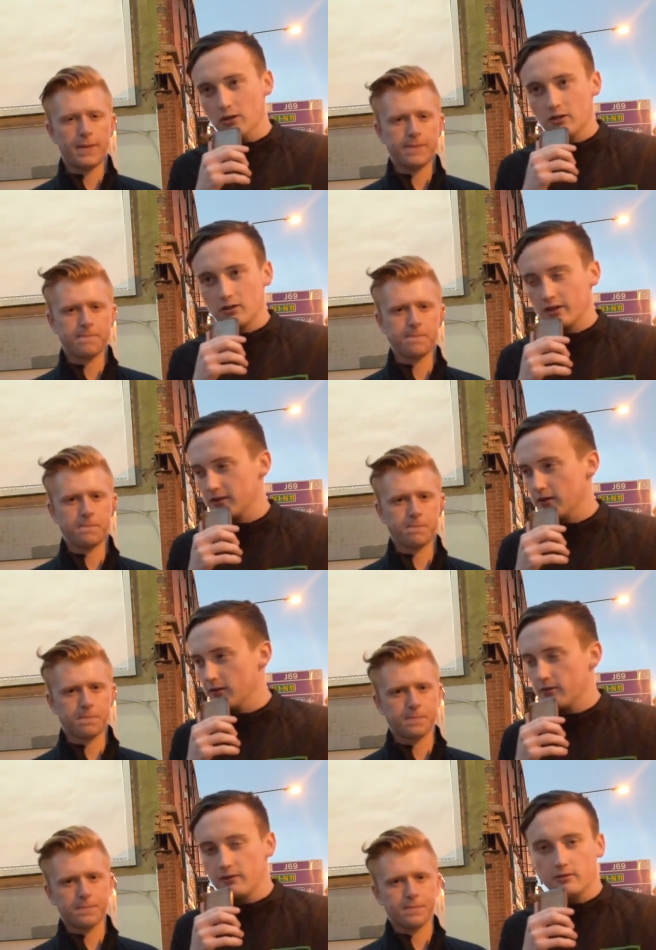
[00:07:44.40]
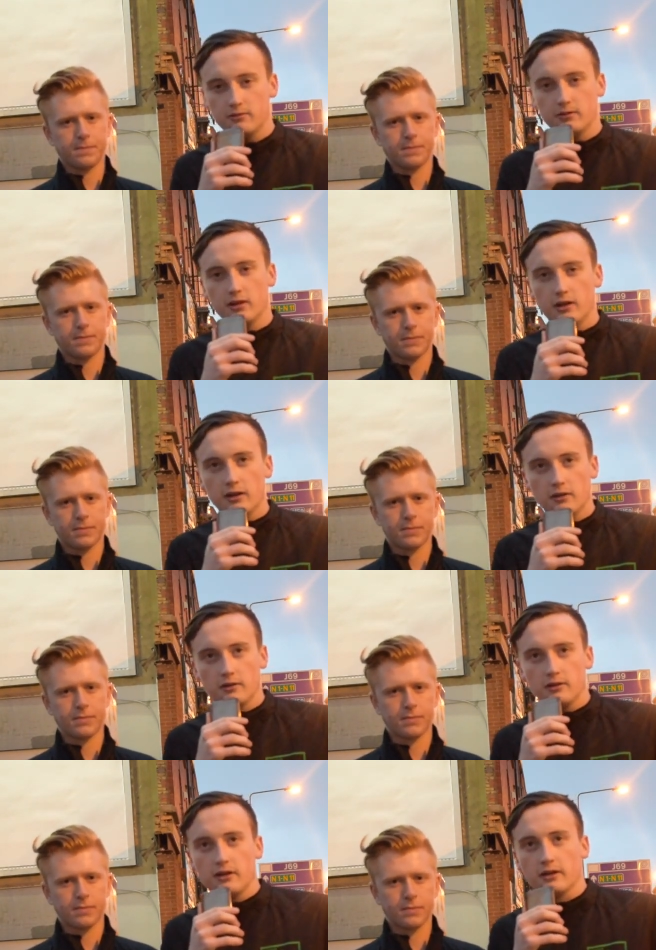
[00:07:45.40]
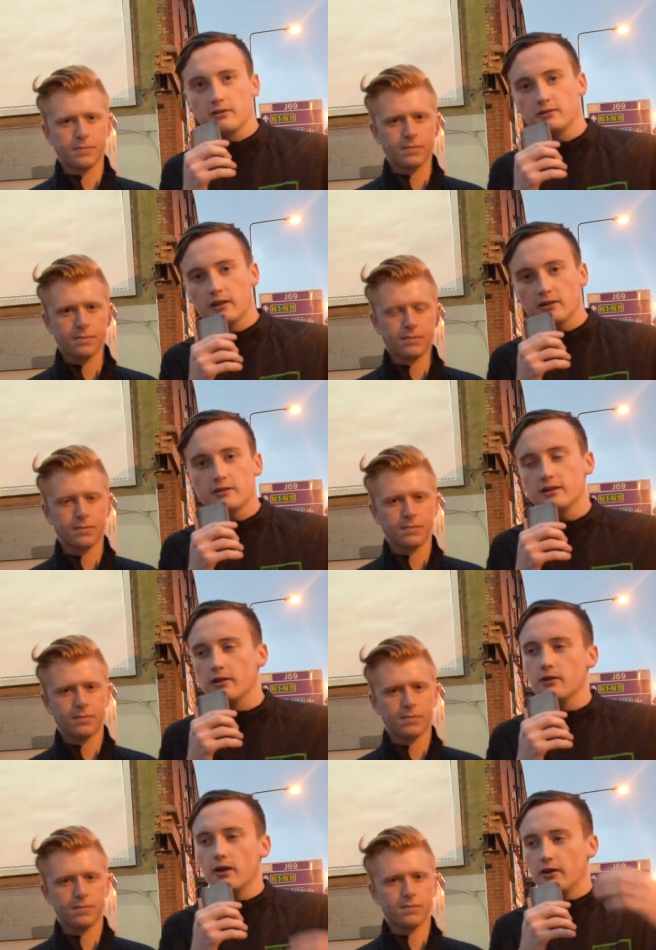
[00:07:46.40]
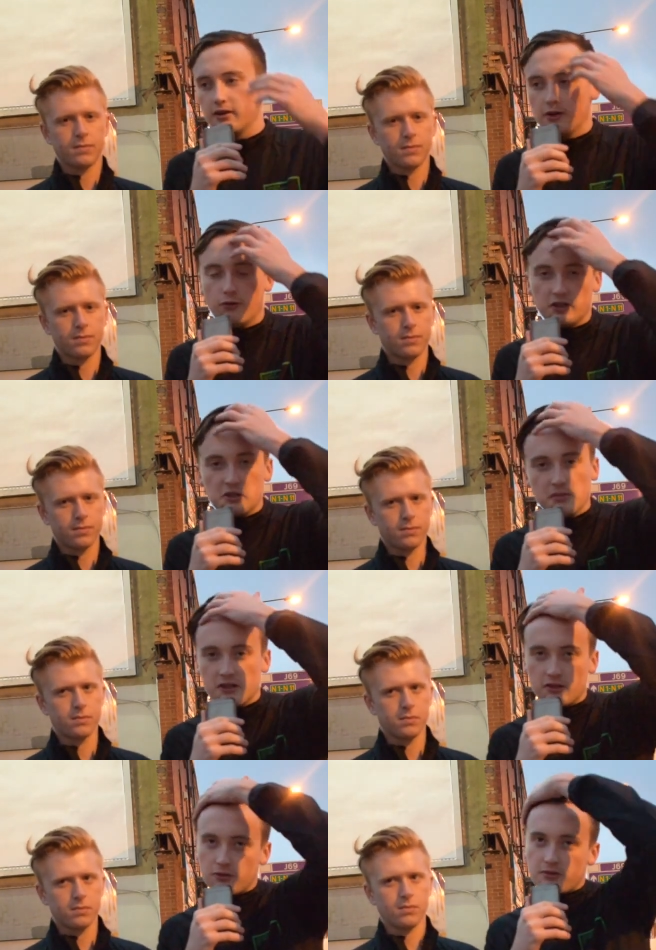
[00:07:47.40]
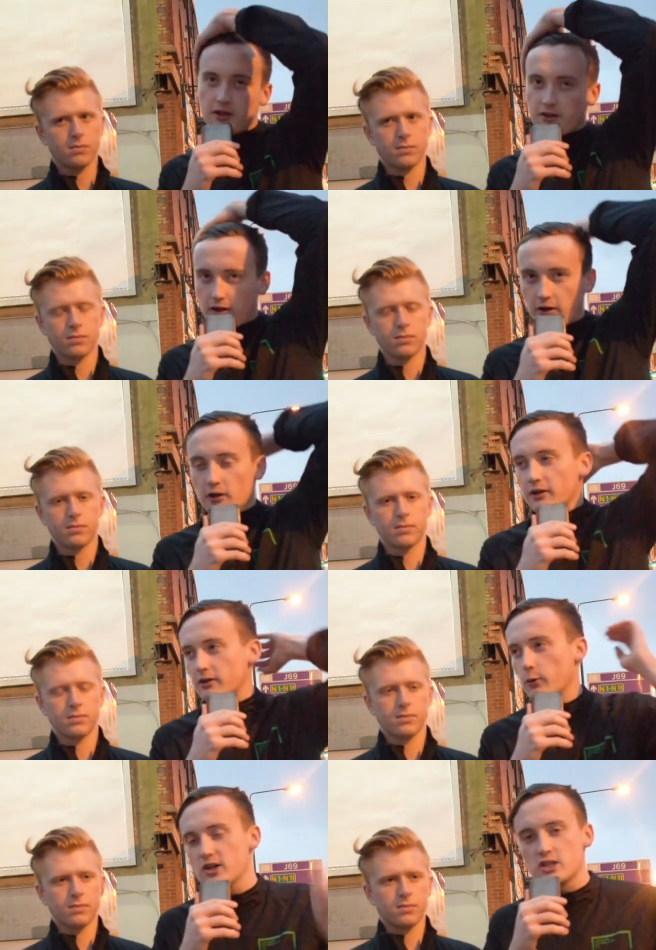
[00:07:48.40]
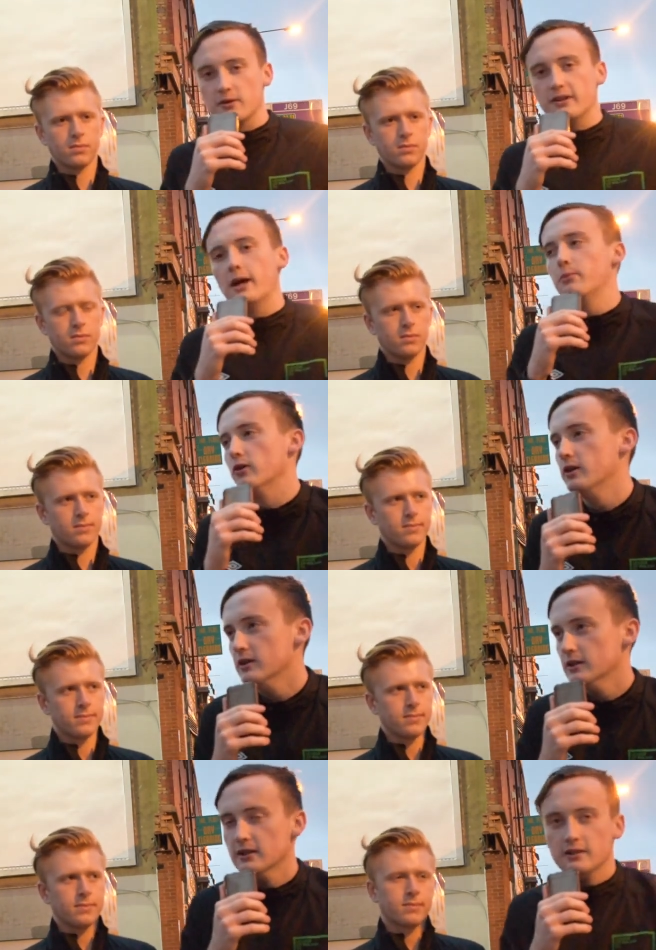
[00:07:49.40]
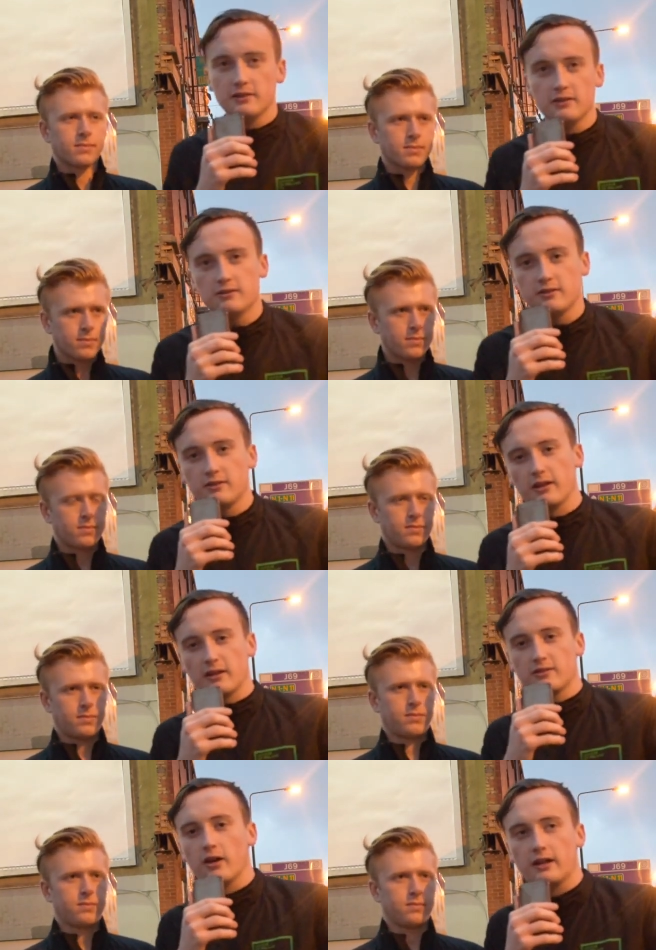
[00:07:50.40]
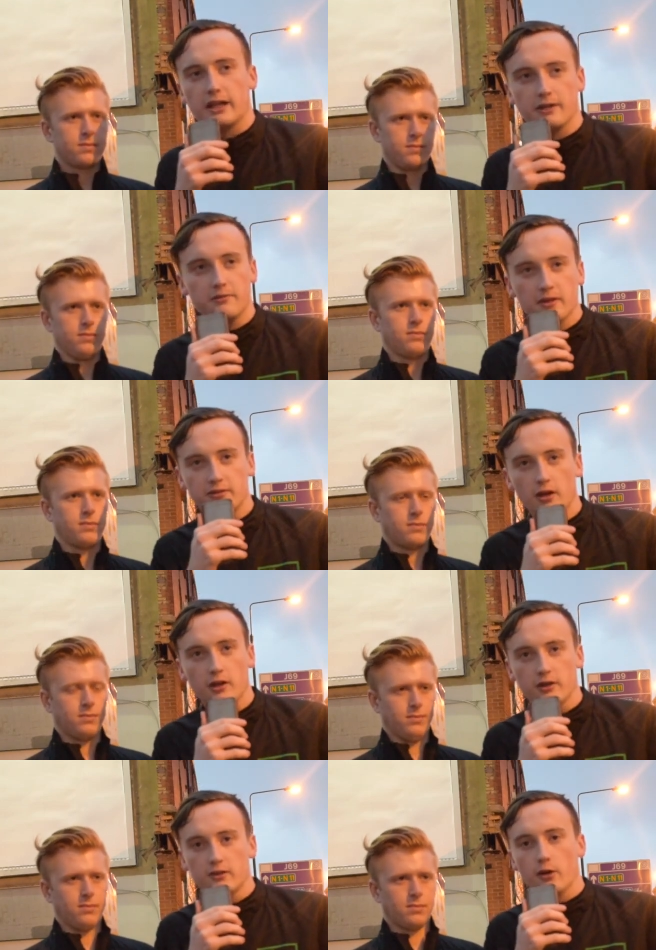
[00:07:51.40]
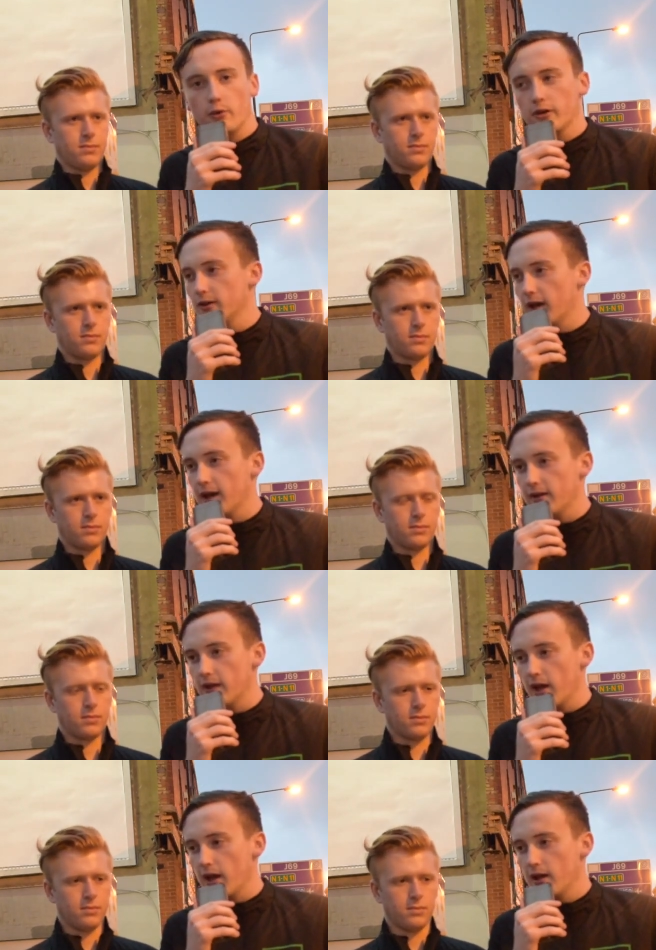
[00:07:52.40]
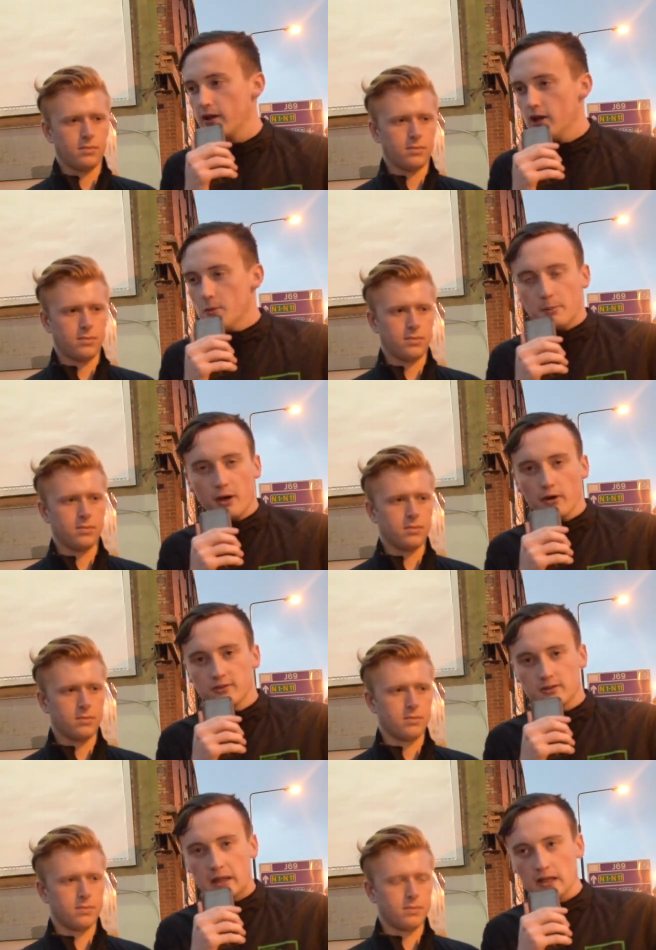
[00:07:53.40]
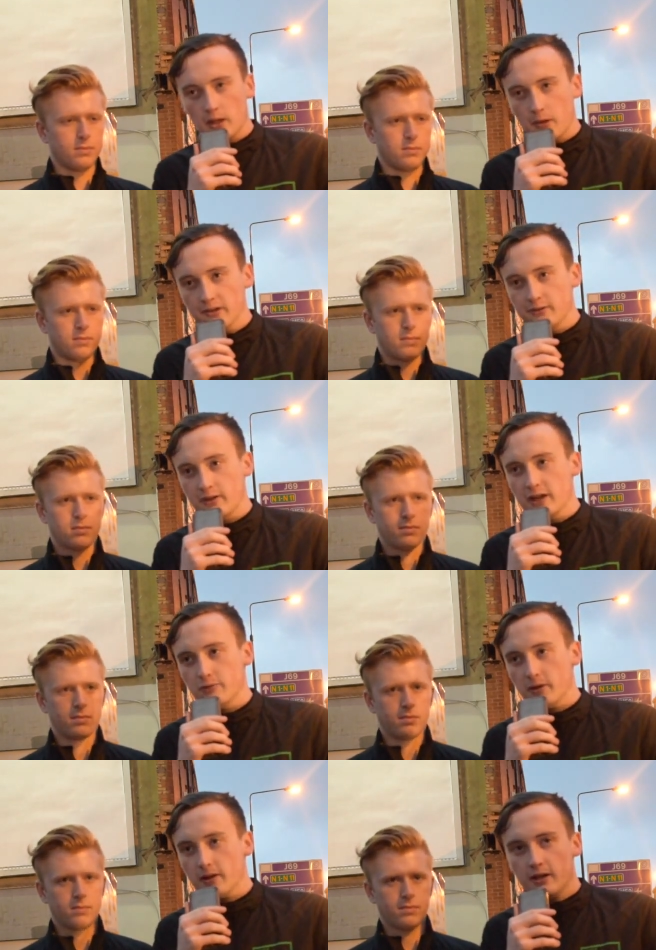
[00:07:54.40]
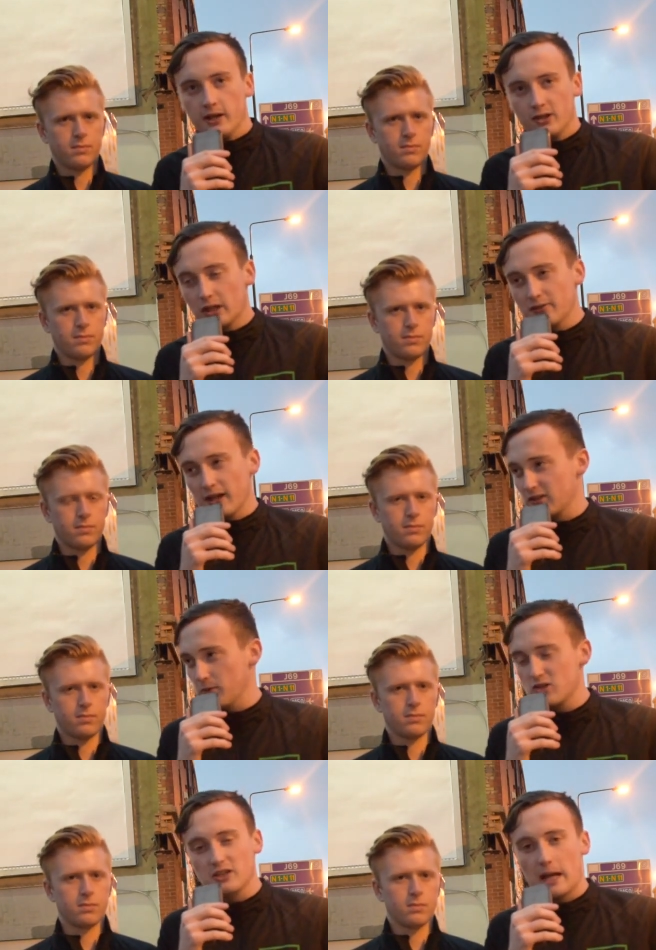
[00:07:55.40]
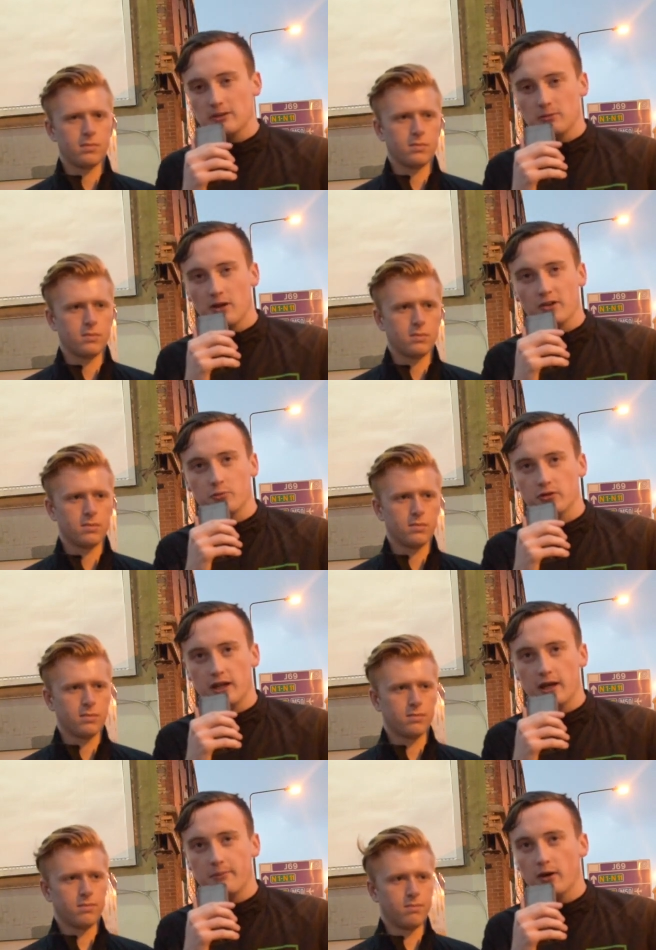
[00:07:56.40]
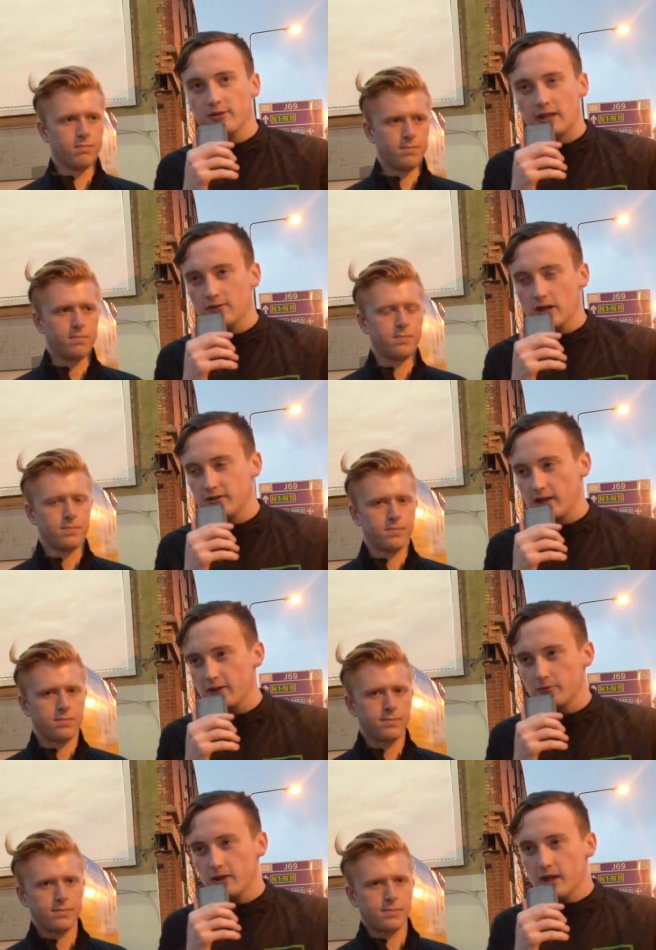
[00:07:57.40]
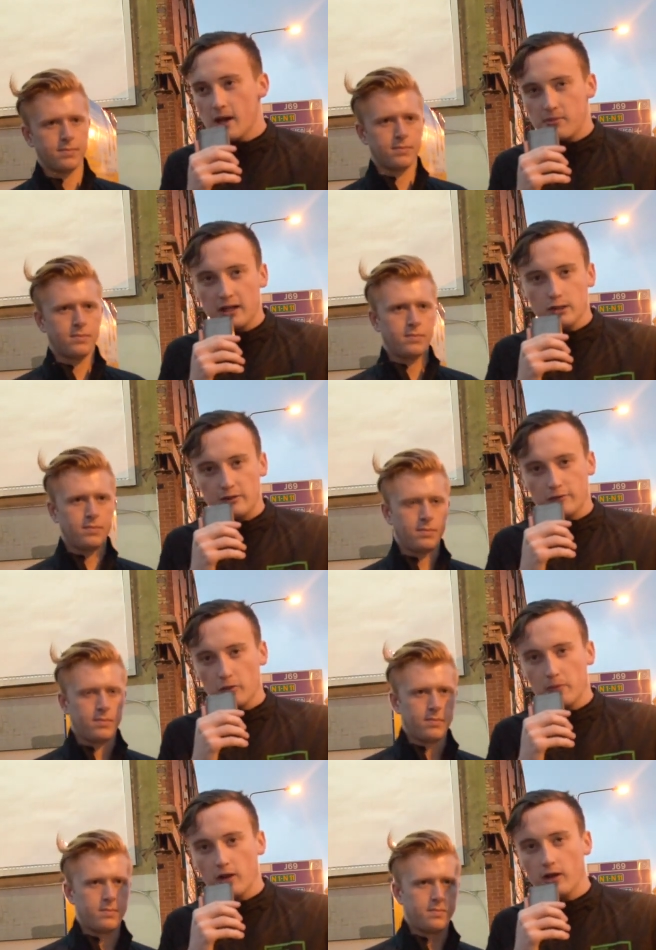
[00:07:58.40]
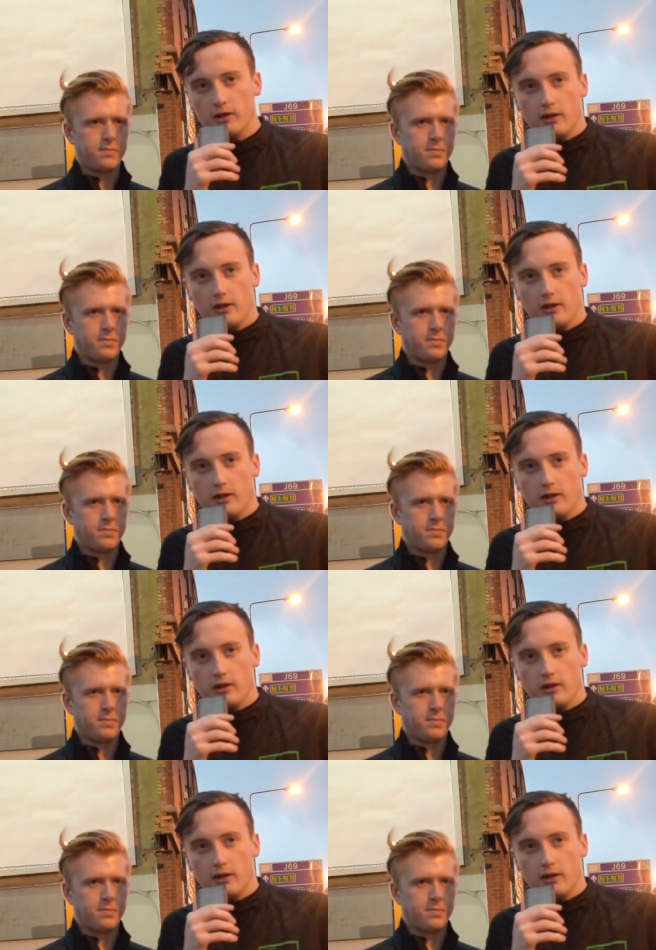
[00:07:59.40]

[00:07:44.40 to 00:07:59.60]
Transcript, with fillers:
Speaker 1: look like they were. Like they're, I don't know, fully committed or something. I don't have a question on that, but it's just like it's not clicking. It's not working. And but Bows had a lot of positives to take from it. It was kind of an exhibition game, to be honest. But Bows did have a lot to take from it. Played lovely football.